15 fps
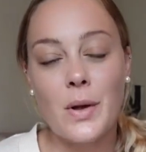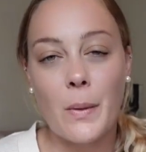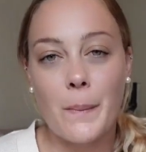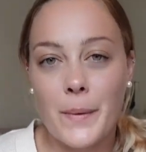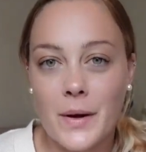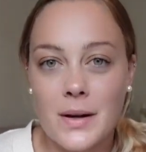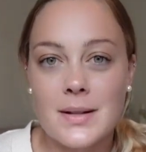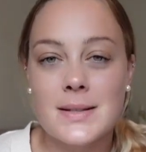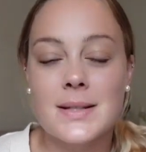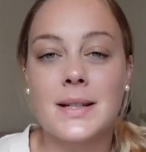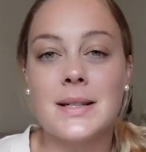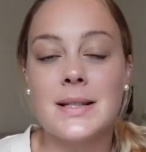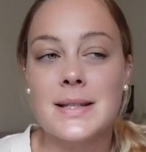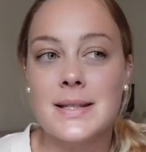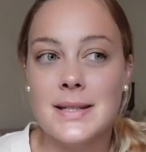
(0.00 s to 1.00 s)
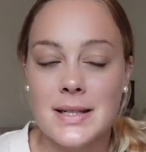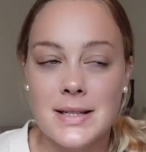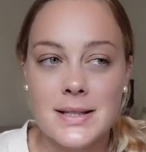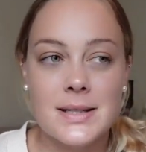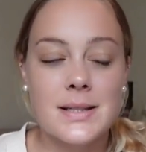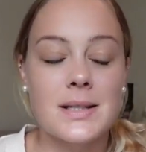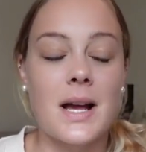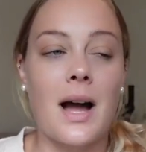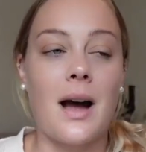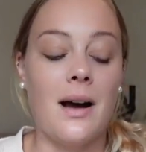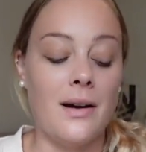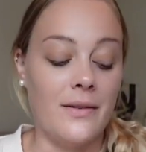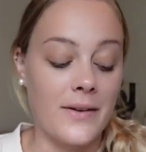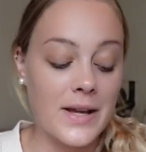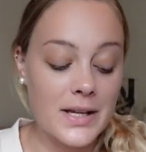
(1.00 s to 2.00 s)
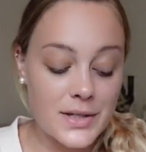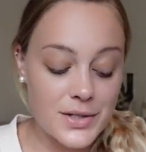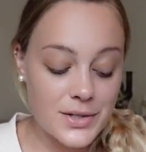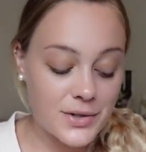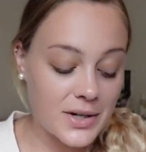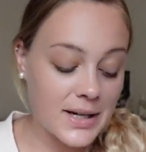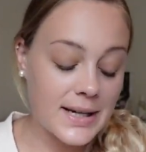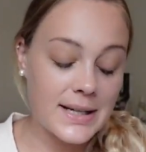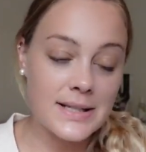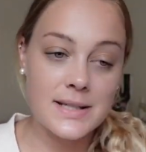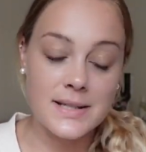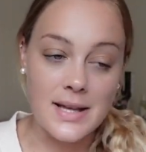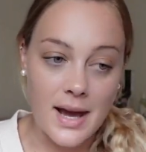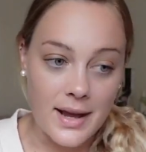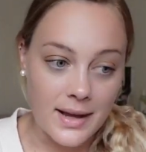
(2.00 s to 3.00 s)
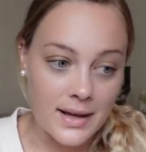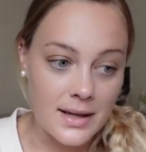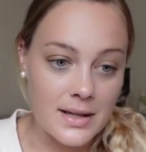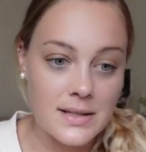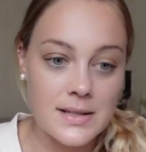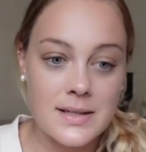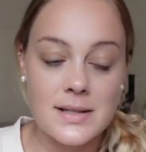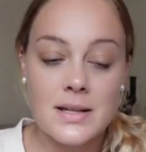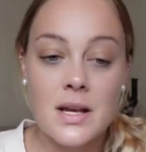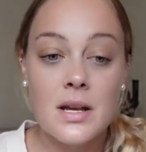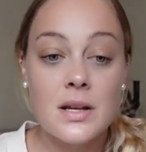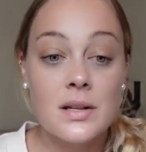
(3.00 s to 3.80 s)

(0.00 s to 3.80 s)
notebooks consist of history, science,